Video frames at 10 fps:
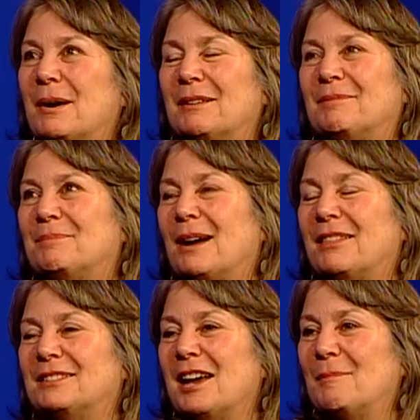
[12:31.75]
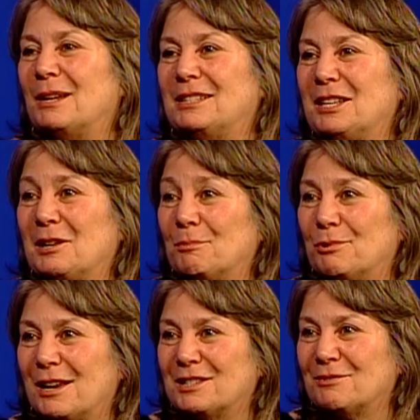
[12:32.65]
But by the time I
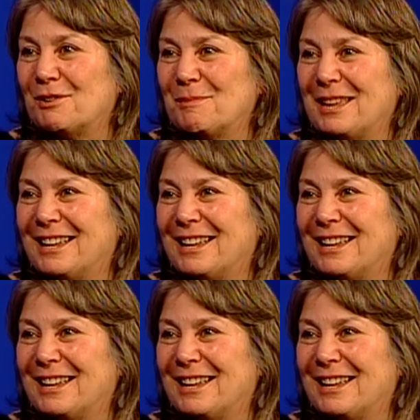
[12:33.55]
decompressed from the